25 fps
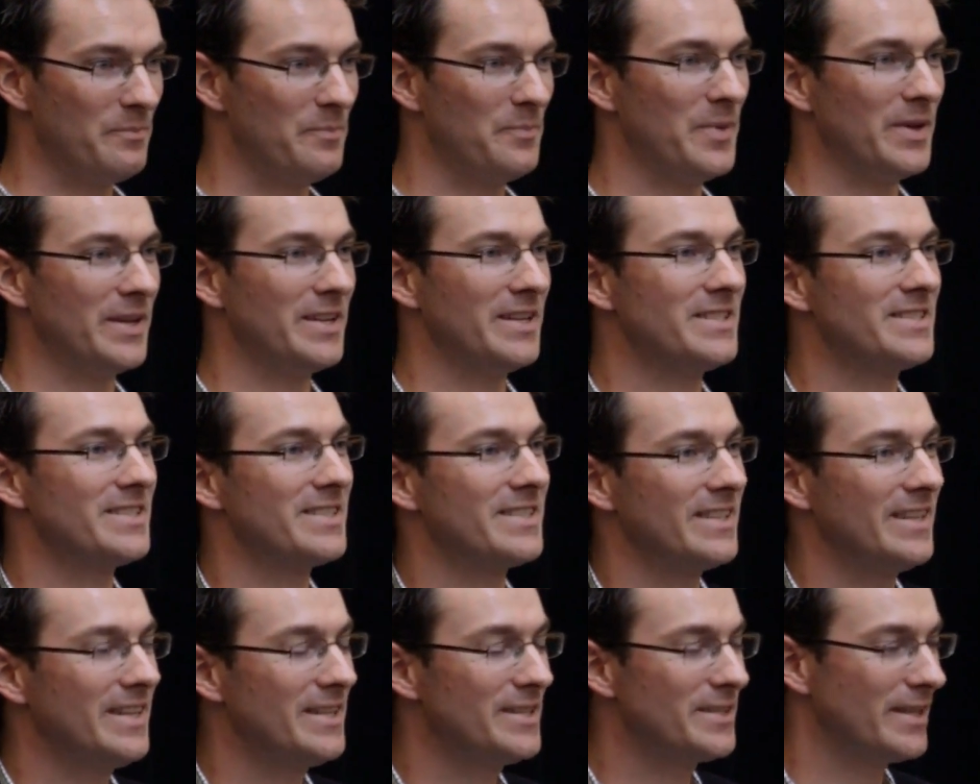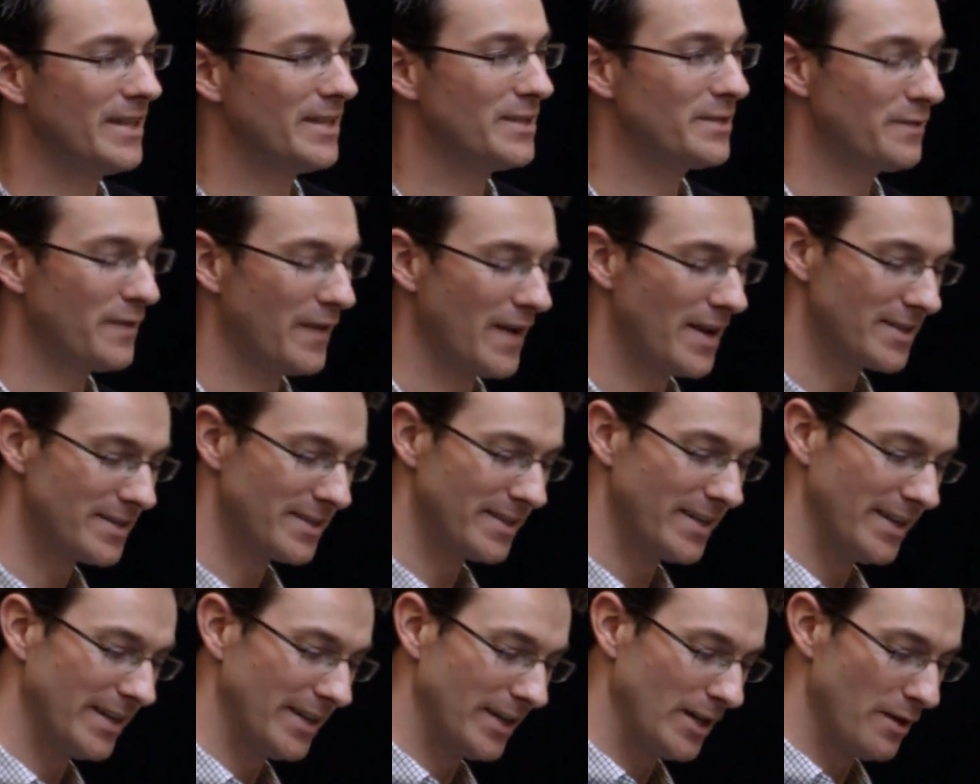But it's
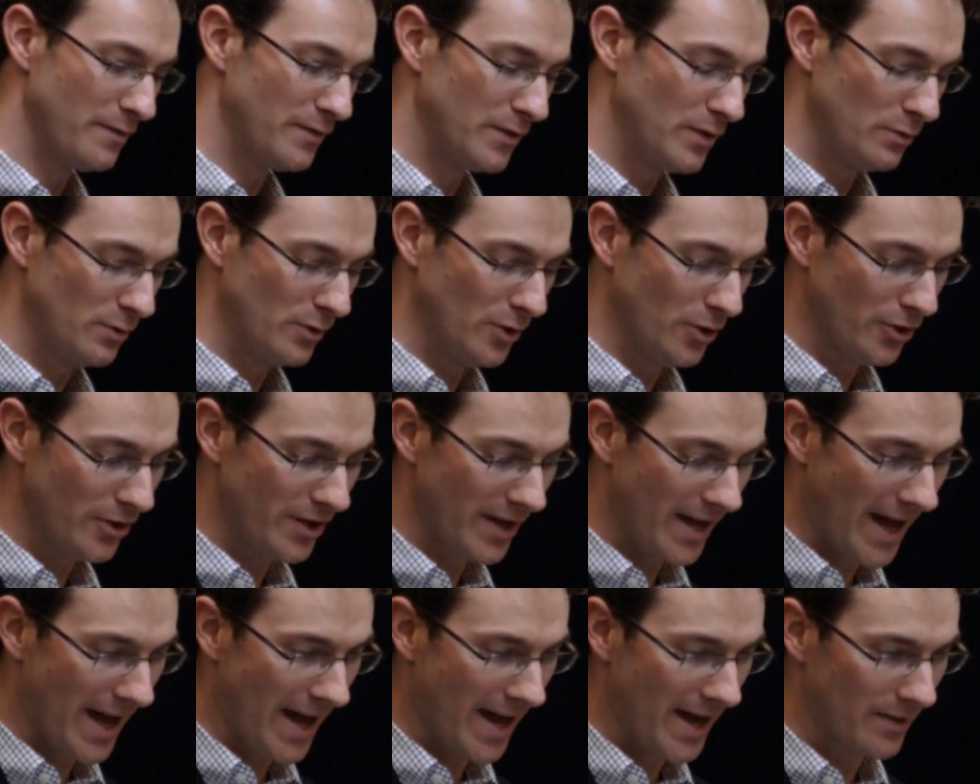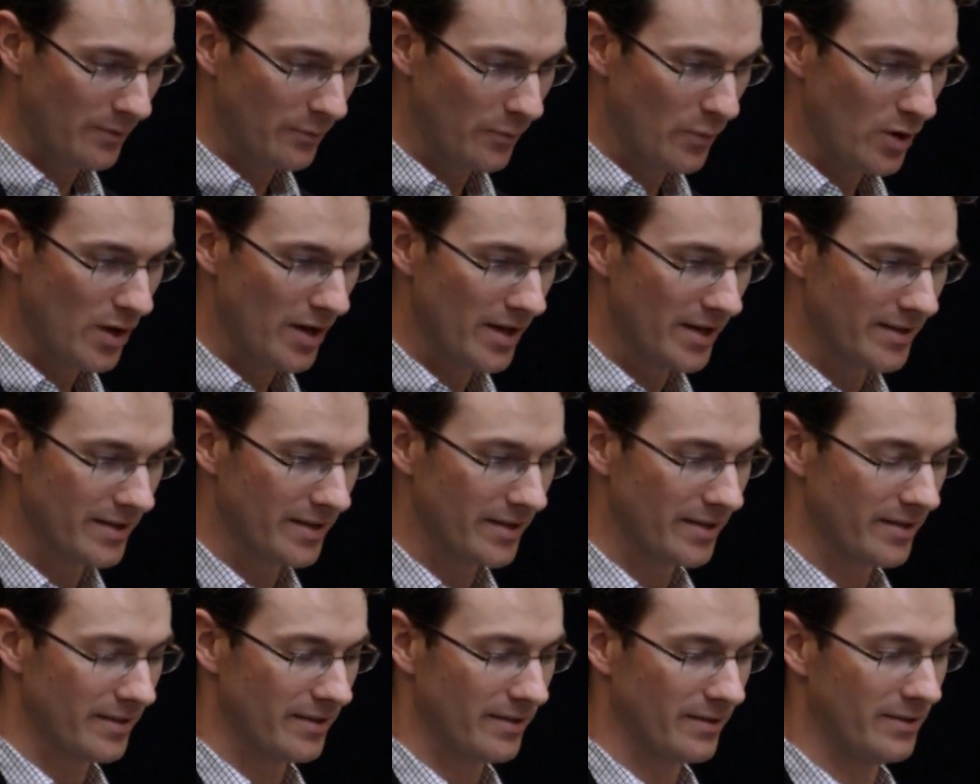fascinating if you look at
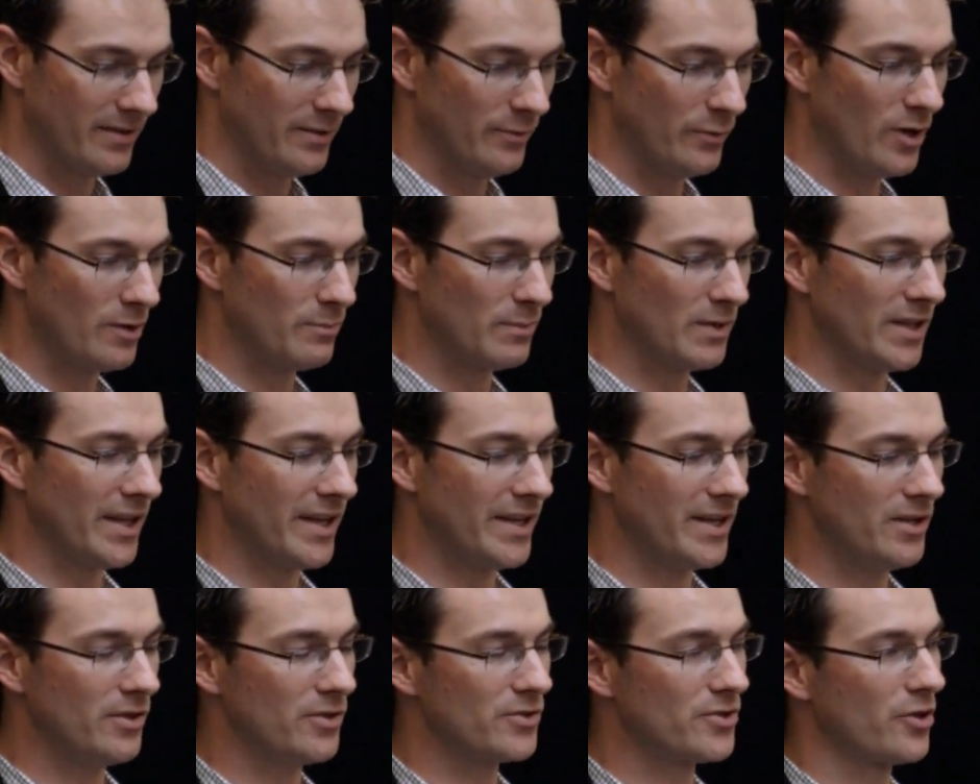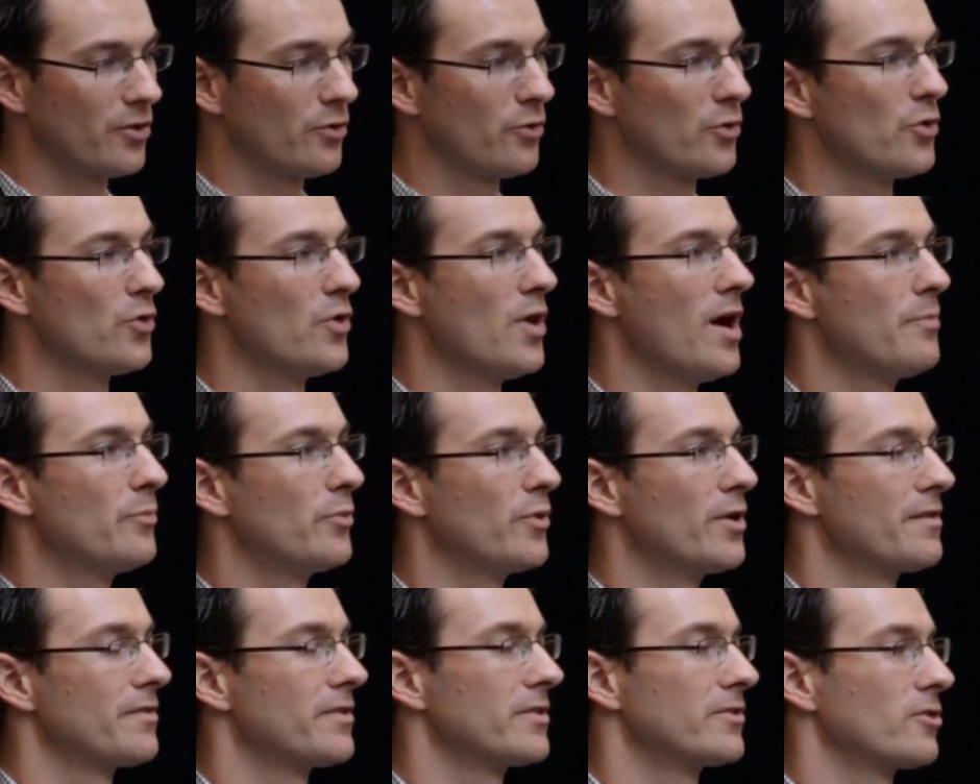what millennials grew up
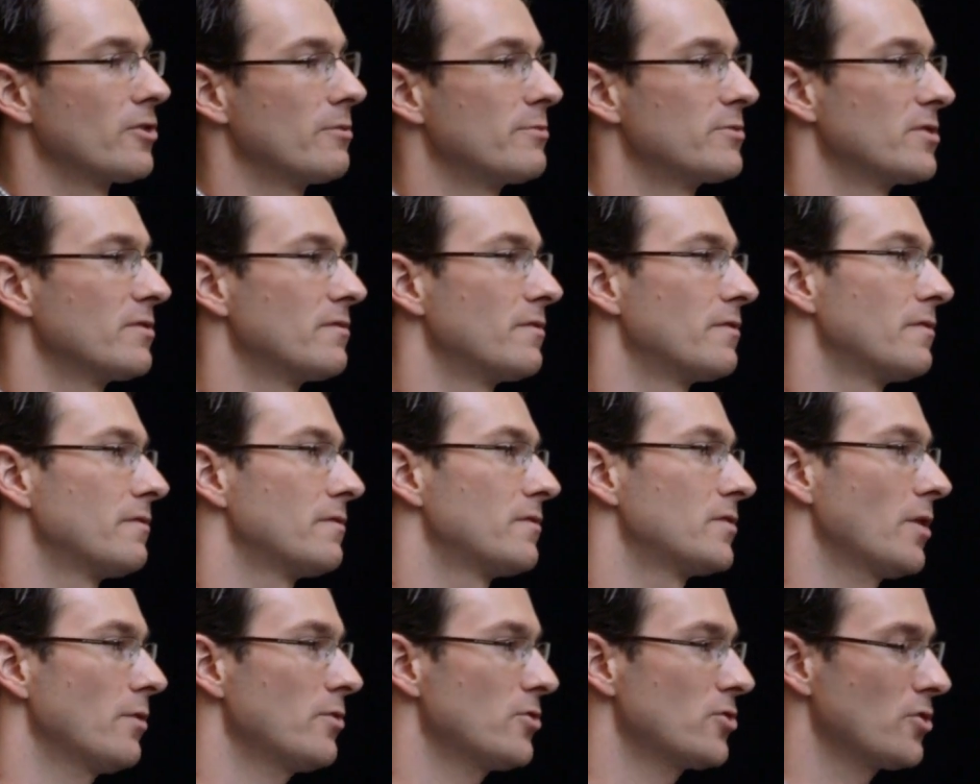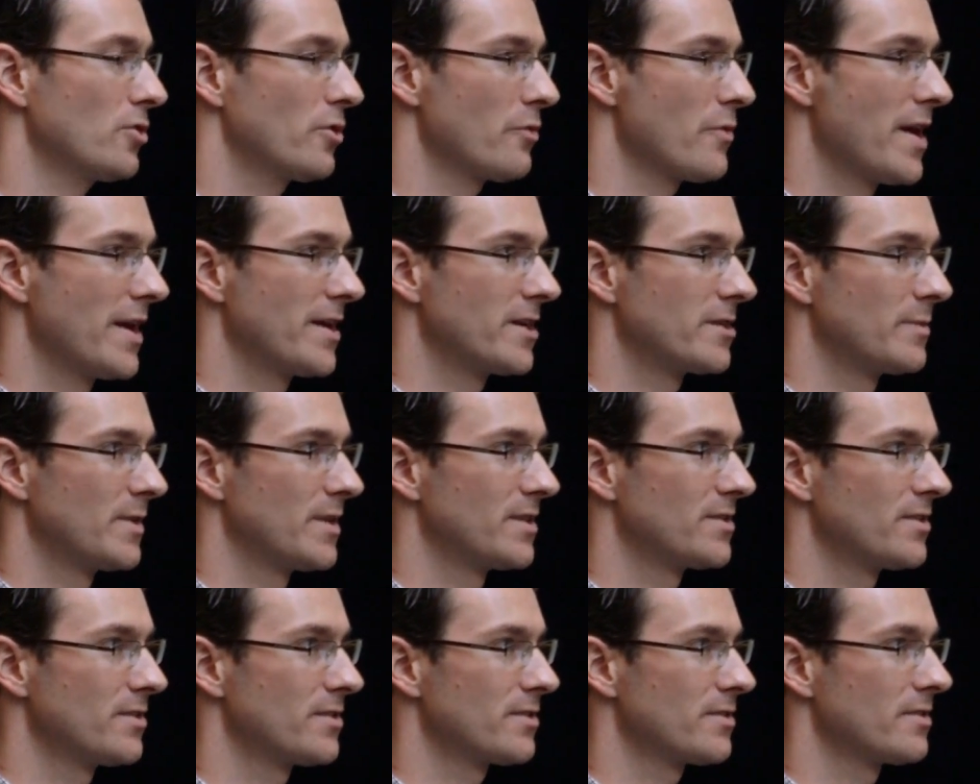with in terms of social
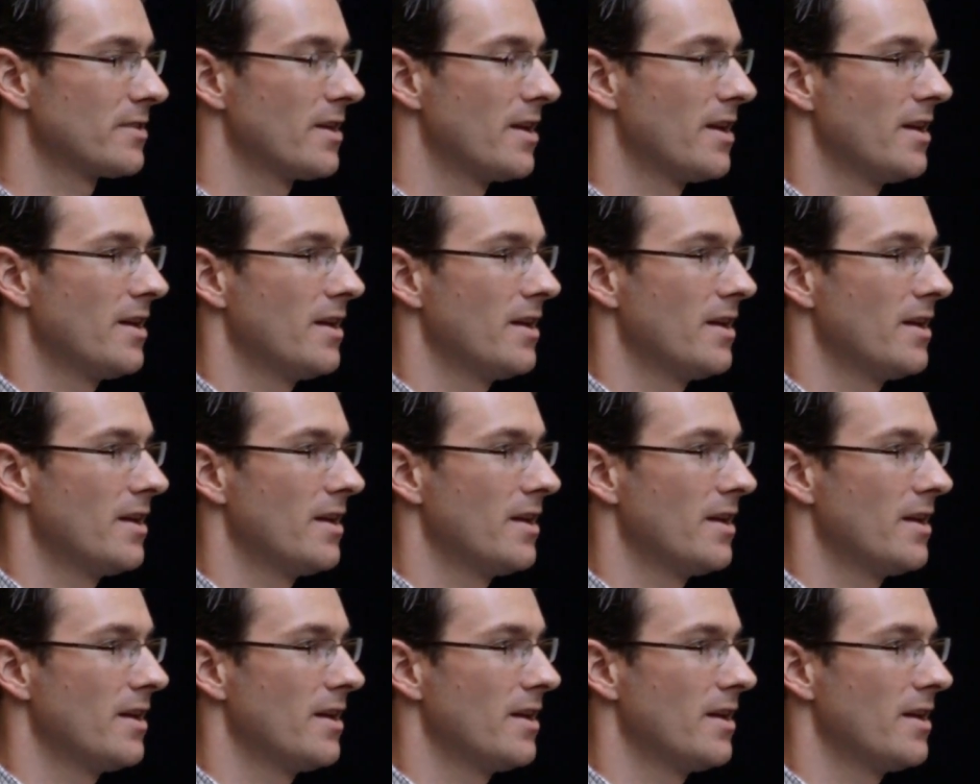arrangements.